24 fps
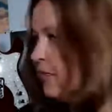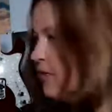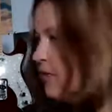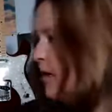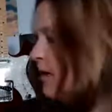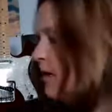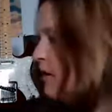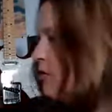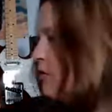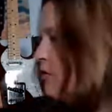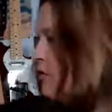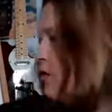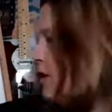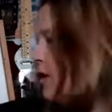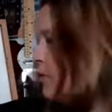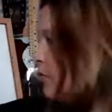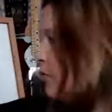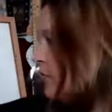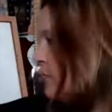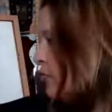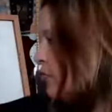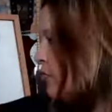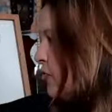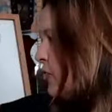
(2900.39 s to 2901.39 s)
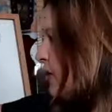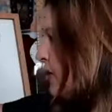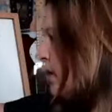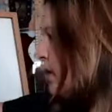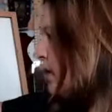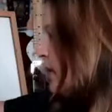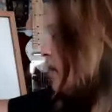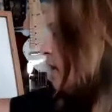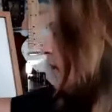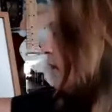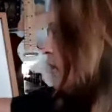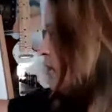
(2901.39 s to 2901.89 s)
Take your time.
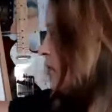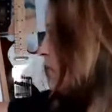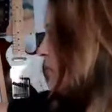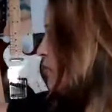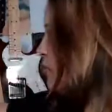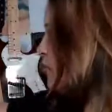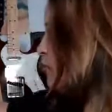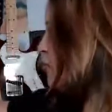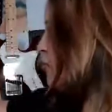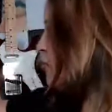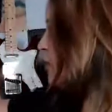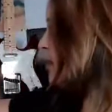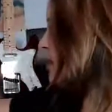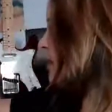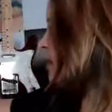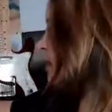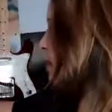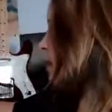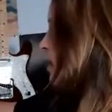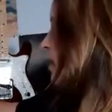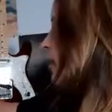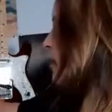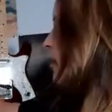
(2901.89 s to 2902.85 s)
C, G,